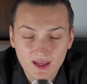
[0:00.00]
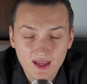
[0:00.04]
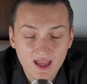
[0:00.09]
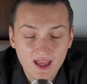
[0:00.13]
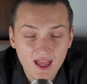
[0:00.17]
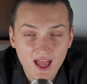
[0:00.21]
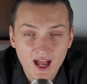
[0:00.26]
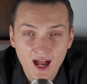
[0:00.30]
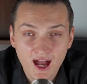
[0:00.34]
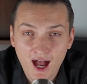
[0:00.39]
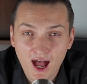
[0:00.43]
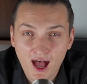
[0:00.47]

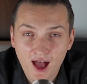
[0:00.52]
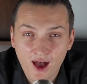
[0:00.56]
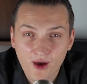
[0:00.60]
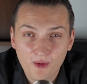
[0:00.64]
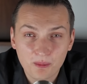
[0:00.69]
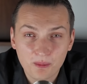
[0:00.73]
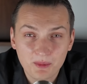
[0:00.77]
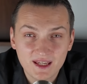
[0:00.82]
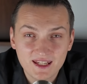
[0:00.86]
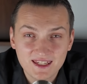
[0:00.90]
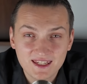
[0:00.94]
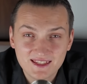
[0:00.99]
How
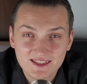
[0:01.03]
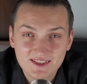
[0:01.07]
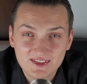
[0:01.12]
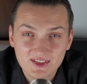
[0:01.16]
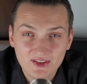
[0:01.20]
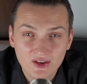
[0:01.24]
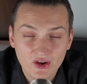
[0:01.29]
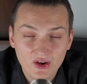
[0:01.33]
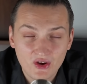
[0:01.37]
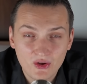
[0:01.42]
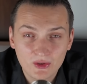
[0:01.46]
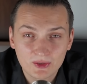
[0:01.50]
many
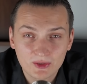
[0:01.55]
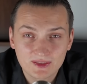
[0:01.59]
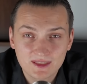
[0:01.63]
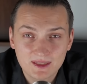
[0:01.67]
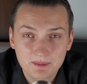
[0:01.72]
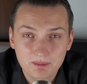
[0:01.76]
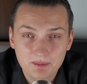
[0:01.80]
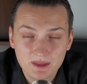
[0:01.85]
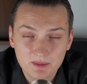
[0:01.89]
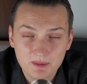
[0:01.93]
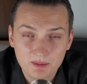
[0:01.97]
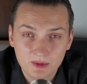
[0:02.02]
salty
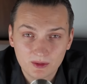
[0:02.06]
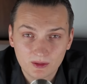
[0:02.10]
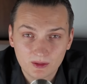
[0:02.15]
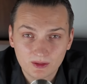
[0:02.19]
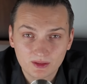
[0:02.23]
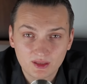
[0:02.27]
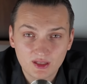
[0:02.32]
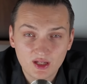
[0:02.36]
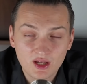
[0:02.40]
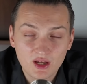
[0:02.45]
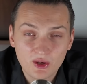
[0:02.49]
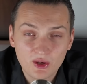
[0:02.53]
people
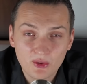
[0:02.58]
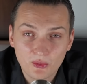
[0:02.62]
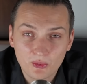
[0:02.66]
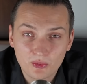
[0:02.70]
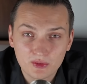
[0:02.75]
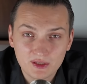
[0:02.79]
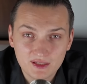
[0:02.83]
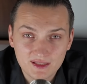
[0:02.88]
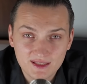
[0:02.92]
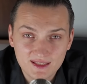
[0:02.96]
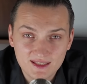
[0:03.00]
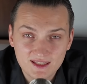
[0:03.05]
we
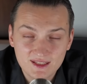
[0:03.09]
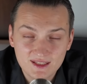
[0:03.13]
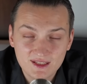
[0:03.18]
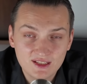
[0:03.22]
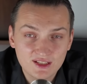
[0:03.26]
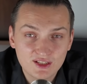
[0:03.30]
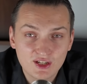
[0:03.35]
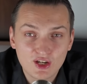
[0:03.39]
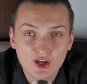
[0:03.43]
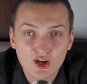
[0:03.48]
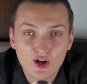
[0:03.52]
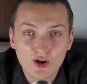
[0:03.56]
see
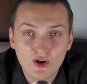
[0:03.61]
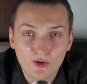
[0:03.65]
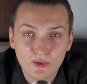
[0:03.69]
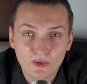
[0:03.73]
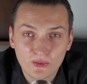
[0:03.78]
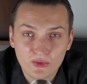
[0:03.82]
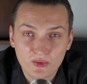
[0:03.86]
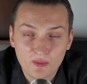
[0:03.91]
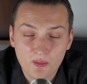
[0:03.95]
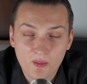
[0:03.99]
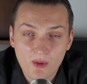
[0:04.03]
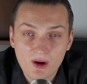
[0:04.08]
on
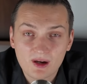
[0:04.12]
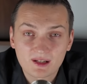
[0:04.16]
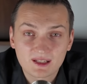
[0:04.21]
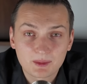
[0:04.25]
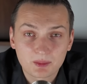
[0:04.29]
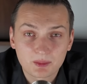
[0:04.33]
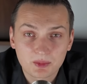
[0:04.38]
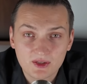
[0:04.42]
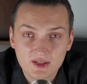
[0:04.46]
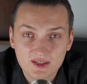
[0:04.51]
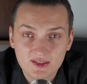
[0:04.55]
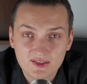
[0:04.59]
the
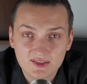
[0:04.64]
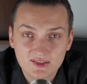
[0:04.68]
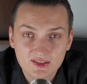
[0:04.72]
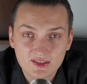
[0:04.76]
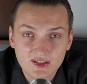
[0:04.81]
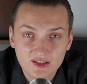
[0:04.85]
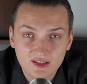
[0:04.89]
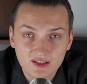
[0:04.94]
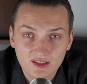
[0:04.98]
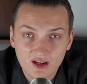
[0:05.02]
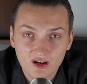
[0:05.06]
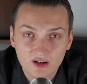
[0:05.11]
marketplace
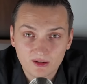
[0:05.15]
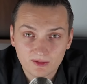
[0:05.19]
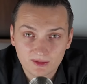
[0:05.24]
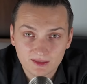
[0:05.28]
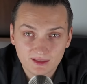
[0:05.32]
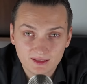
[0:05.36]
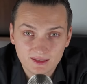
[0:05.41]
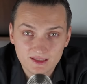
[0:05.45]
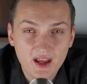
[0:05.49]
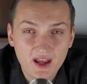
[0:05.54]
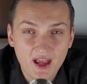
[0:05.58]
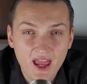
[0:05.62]

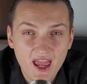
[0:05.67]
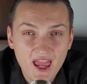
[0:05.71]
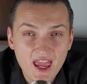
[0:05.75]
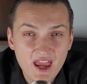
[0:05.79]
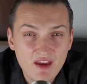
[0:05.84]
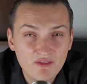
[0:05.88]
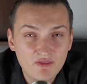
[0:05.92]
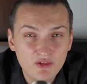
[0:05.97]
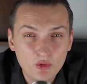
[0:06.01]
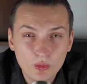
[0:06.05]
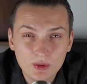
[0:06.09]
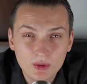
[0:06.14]
currently.
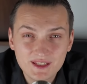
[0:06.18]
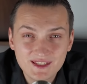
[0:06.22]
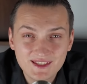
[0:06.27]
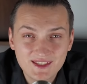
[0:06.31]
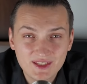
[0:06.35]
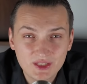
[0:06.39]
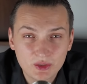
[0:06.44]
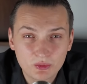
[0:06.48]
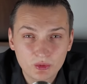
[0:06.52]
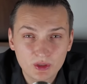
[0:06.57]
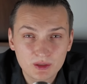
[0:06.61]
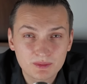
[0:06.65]
Everyone is
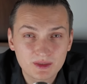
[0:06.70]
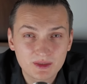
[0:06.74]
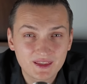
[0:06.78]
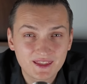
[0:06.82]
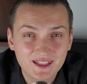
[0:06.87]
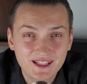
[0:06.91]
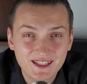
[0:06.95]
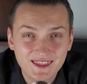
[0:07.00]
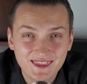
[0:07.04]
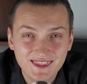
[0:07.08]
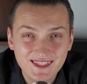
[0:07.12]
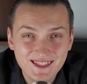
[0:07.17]
screaming
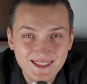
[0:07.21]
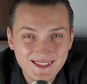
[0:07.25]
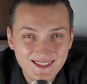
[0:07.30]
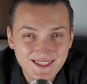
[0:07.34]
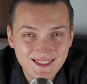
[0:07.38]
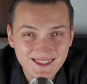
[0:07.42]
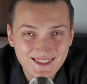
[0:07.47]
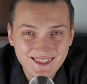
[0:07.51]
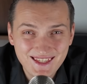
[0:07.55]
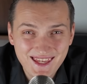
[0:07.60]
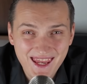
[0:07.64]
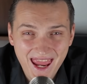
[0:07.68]
that this is
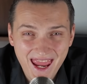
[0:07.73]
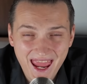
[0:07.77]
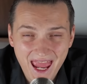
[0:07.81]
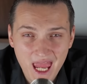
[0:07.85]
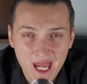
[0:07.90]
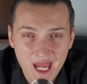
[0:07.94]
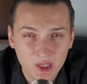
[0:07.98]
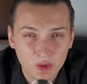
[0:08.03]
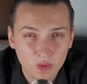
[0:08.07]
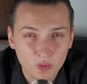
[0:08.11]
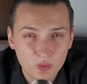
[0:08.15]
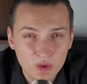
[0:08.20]
the
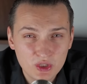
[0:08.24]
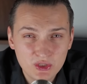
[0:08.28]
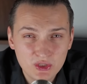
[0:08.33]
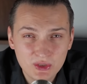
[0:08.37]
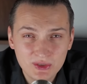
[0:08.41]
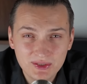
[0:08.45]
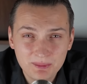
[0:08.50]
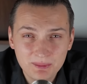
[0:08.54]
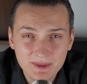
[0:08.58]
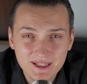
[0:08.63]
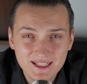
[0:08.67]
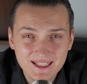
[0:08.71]
end. We should
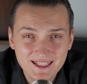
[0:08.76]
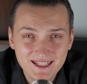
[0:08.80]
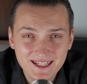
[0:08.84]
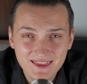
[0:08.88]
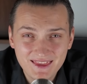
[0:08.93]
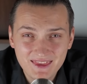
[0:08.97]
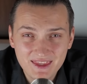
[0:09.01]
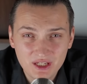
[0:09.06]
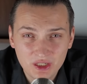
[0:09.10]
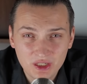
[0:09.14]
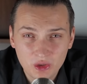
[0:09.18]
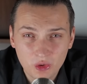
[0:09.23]
be seeing the
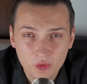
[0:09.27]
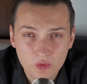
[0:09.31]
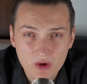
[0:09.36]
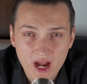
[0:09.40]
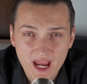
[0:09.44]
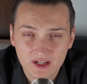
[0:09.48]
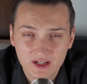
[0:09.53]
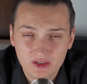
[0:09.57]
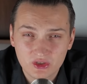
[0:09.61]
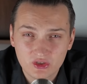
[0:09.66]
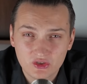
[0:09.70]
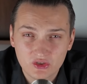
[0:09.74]

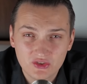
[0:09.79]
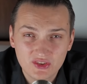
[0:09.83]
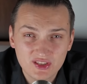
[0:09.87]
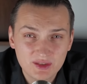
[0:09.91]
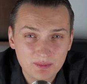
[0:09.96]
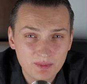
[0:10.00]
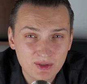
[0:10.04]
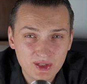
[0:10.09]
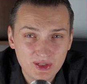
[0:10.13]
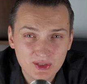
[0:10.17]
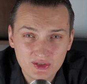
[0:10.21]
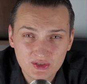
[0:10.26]
correction just
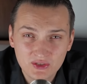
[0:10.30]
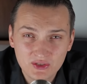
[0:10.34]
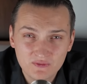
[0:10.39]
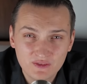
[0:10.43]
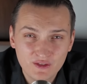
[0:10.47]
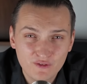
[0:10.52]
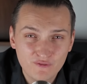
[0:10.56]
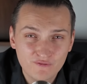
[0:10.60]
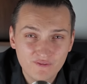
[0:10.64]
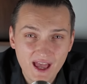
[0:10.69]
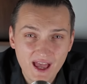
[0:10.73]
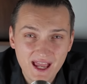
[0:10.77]
because of the
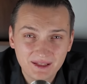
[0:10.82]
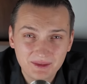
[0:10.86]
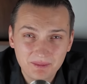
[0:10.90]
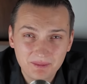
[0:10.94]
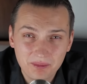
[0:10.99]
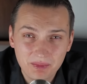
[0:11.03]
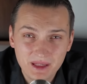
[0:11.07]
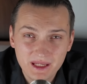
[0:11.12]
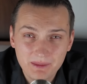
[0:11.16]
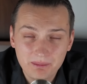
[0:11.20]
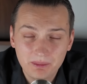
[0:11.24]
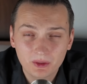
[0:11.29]
fact
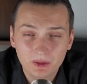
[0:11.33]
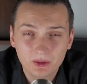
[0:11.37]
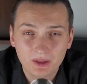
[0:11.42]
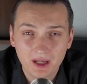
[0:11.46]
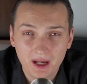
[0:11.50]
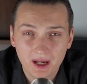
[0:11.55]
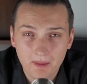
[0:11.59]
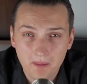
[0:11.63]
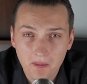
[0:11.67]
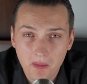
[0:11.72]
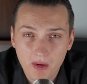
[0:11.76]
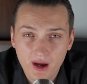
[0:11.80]
people are
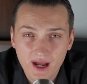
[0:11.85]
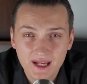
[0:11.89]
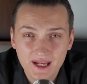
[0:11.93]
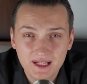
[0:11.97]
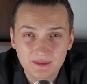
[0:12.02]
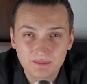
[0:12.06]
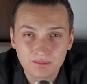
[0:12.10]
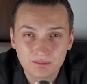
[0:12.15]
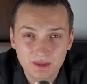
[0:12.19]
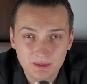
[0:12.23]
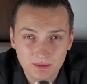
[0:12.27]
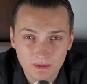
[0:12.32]
buying
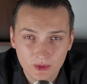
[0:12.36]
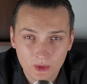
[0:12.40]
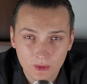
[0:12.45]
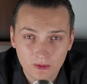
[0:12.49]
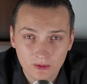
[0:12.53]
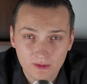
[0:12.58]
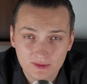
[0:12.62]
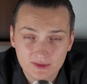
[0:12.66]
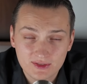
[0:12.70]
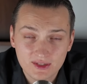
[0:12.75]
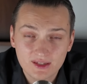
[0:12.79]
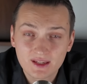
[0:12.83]
meme
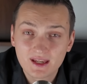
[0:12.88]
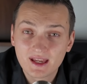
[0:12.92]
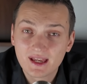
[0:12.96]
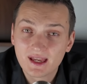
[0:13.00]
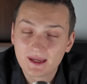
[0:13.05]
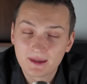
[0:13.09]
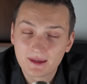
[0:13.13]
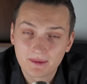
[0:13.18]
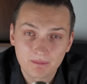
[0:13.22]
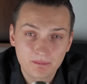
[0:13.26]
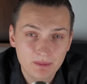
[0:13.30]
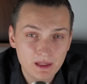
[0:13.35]
coins.
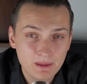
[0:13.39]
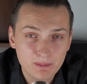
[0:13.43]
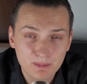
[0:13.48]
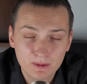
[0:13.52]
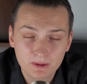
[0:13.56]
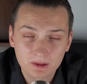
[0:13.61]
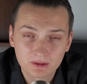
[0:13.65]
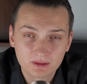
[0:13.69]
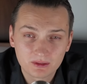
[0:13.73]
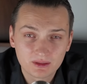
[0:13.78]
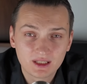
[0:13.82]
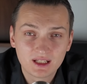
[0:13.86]

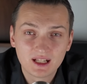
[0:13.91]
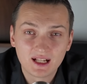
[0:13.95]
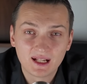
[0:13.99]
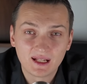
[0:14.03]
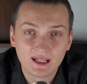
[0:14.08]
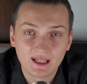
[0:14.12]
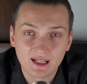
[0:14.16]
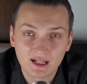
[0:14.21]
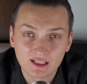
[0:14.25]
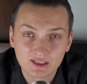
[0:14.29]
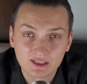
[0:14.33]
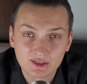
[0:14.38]
People
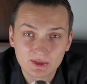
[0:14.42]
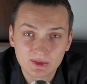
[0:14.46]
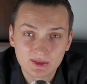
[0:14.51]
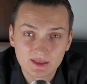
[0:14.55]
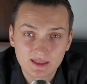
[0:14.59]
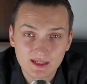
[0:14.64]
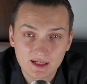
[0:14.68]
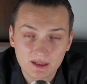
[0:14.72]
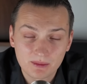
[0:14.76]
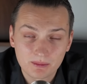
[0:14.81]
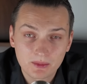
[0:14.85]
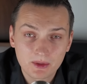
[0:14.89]
are not
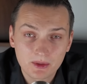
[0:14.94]
dumb.